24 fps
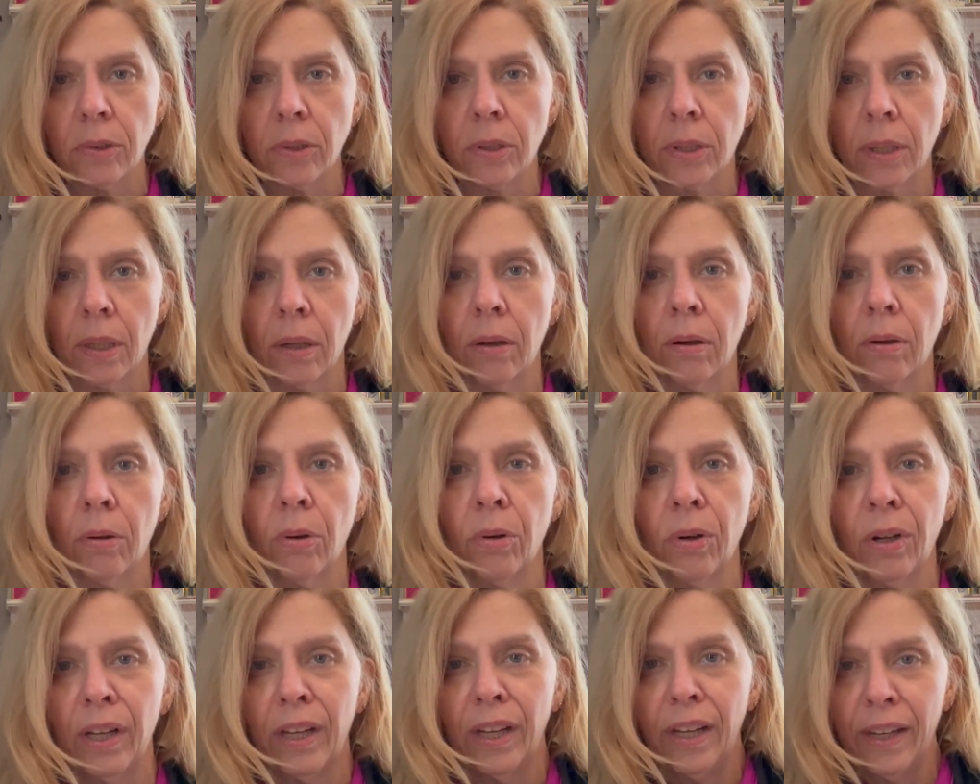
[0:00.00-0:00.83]

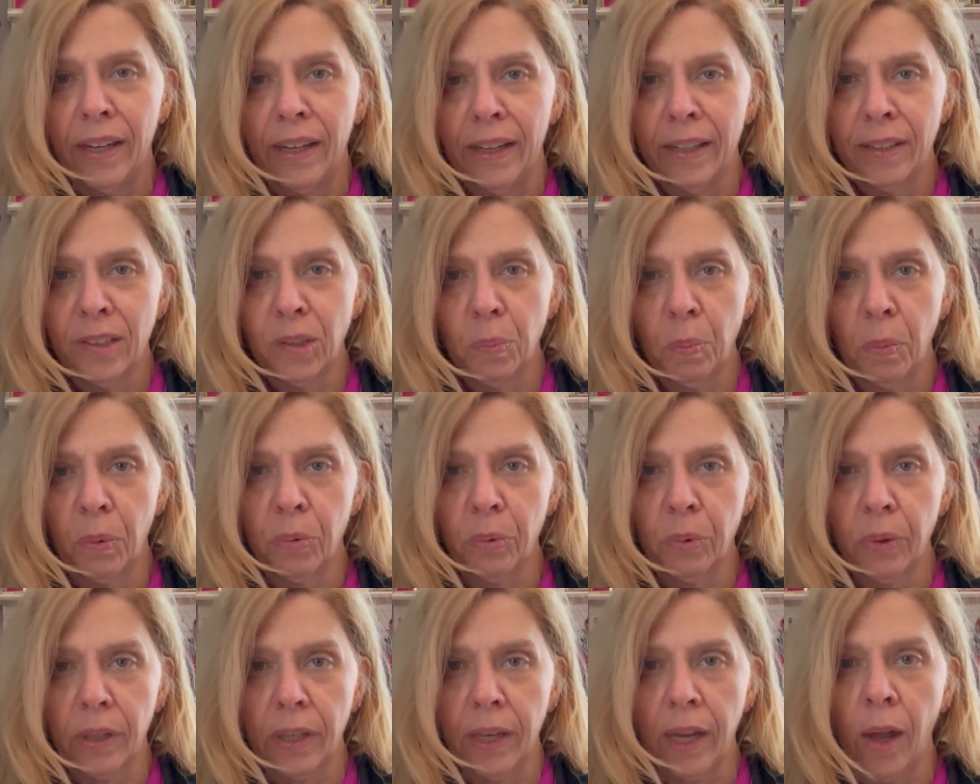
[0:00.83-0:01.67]
So it's been
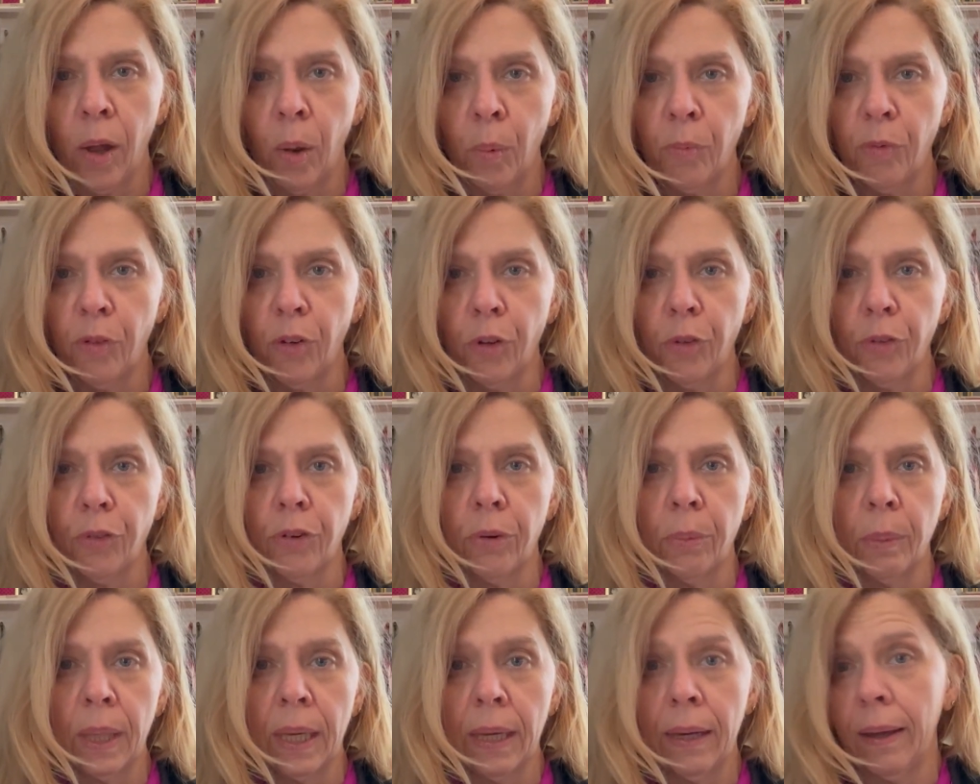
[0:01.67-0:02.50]
really helpful for
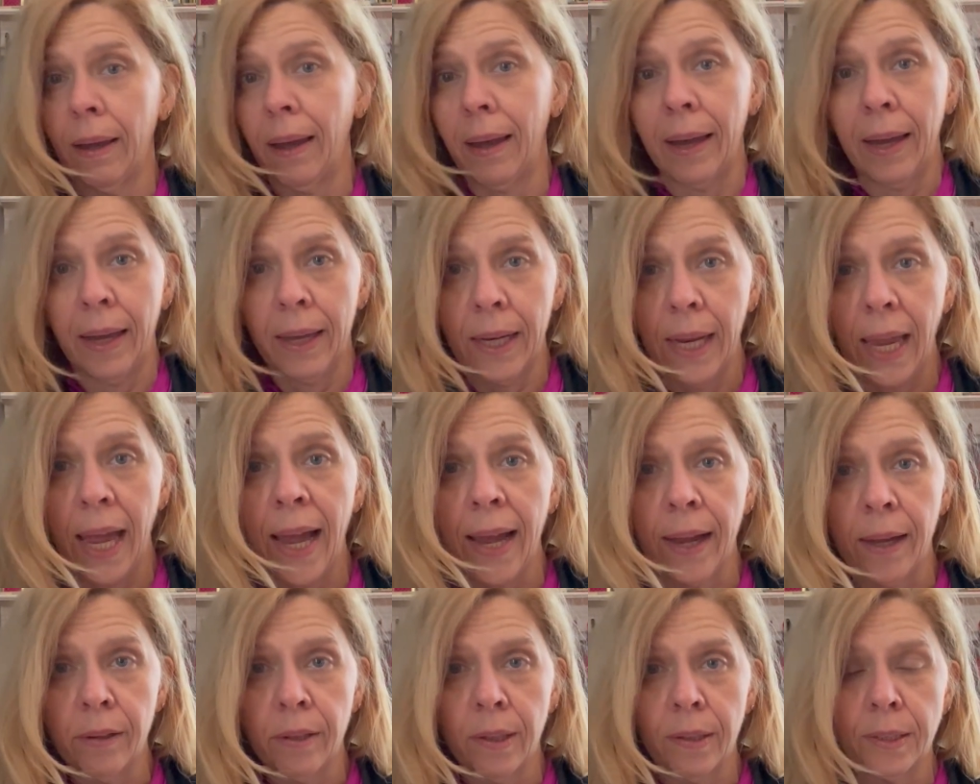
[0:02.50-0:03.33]
me and
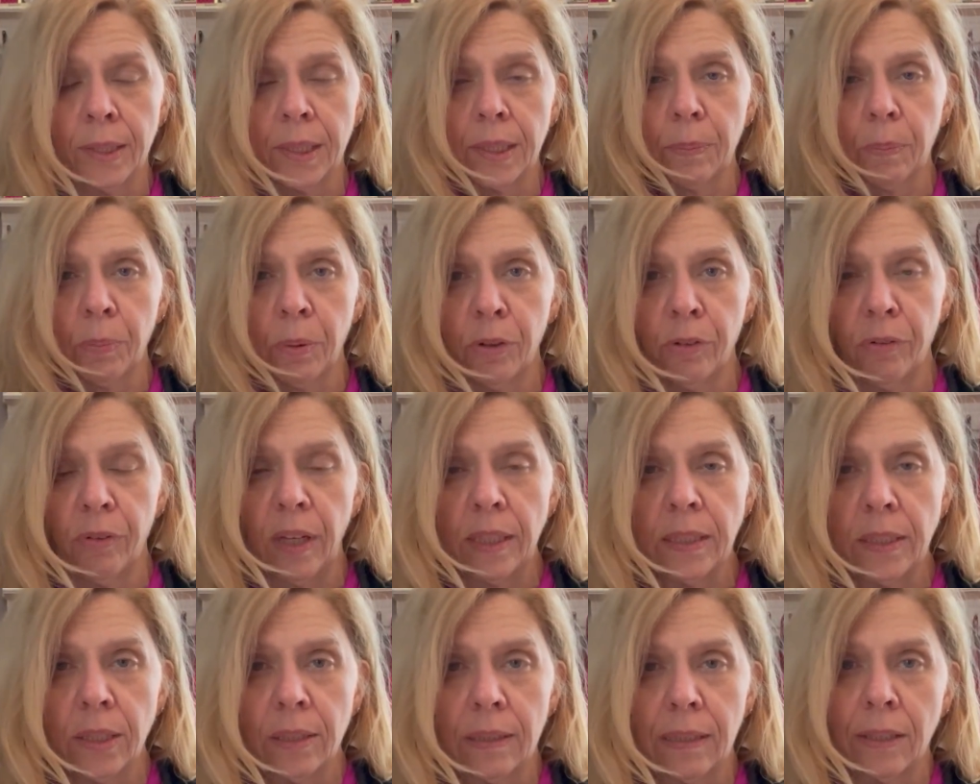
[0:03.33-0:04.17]
has
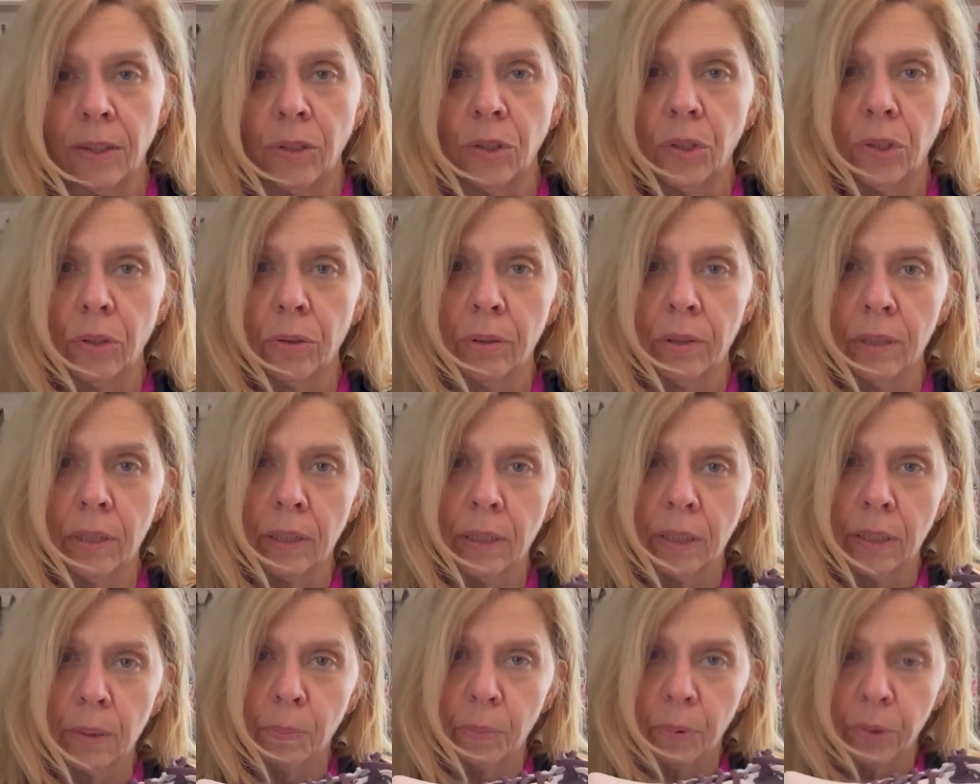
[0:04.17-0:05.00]
prevented
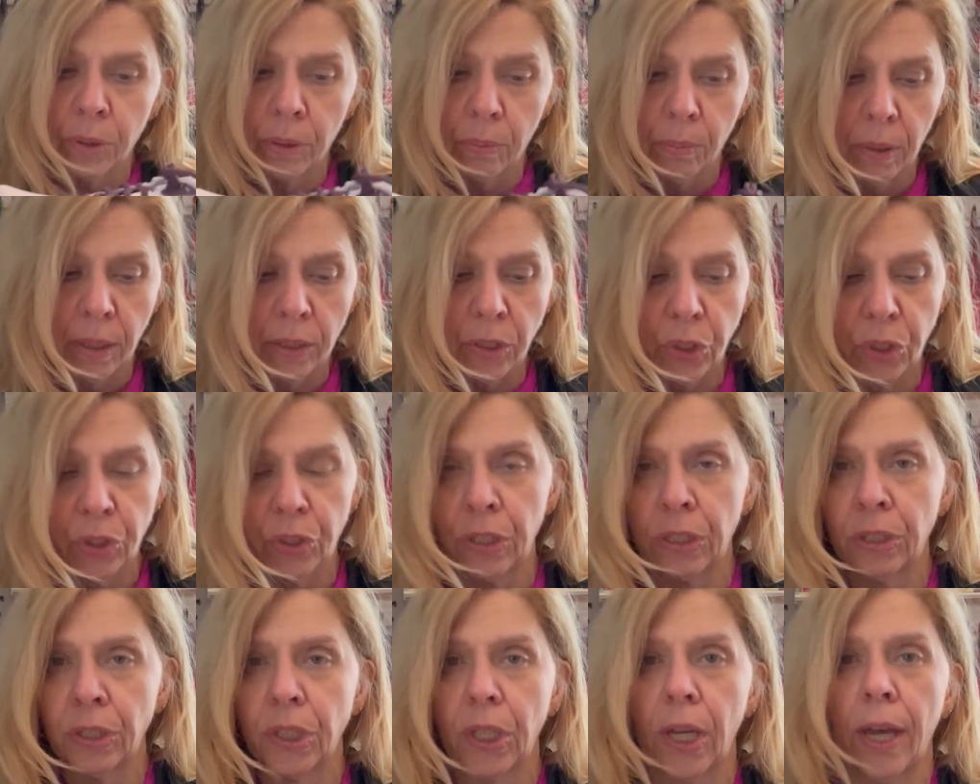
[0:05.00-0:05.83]
injuries pretty much
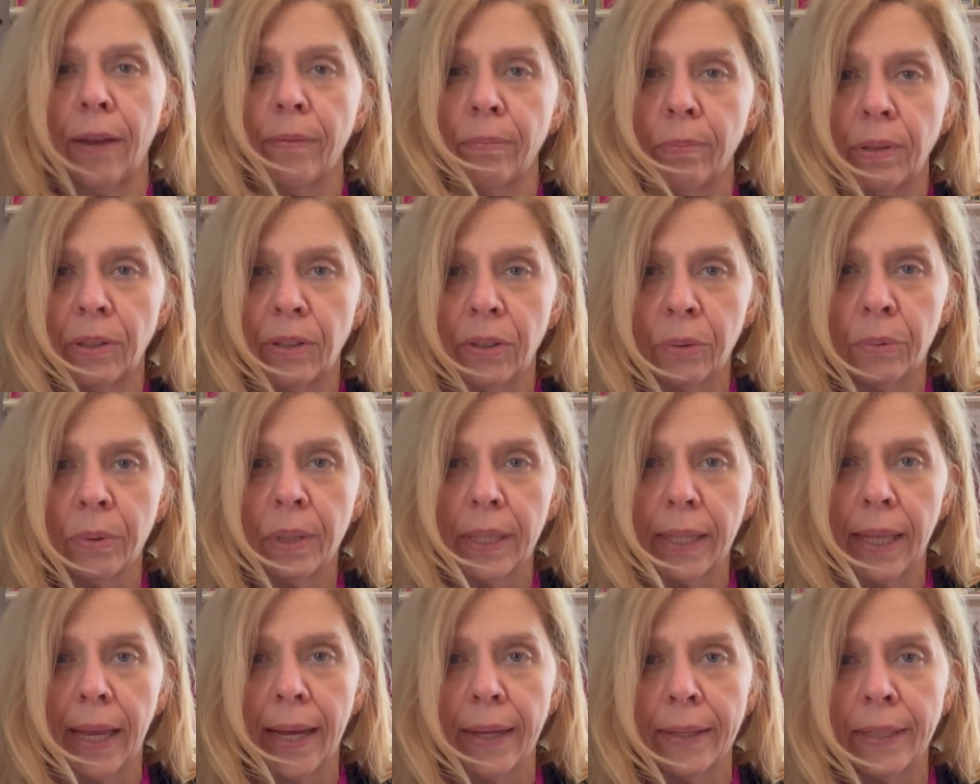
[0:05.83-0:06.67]
since I've been doing
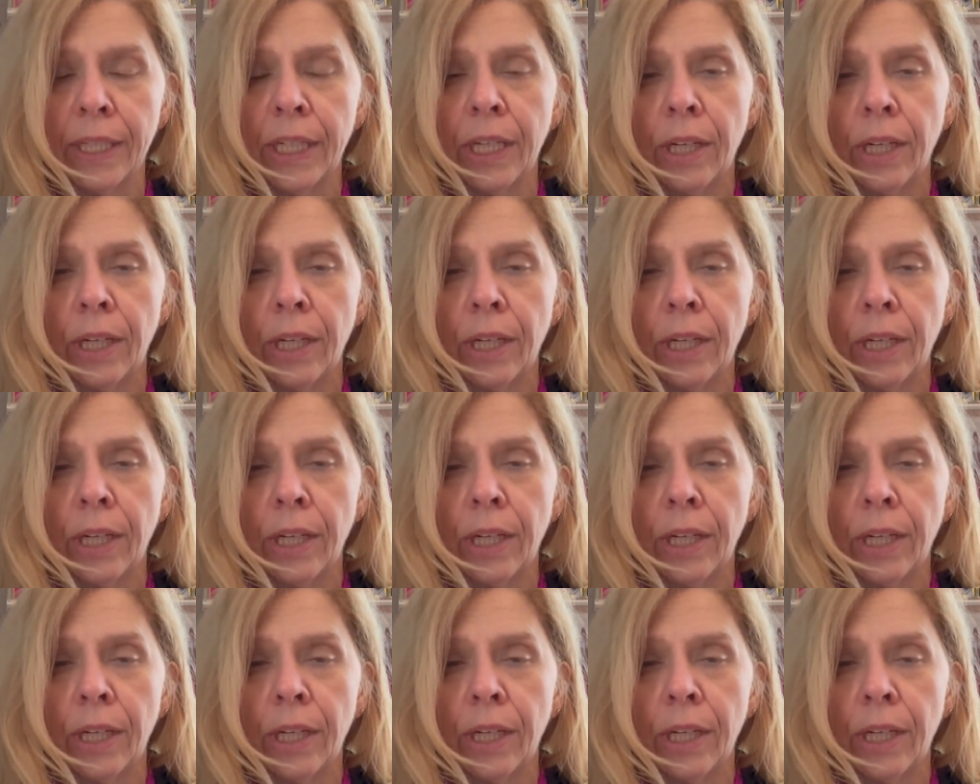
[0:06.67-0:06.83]
that.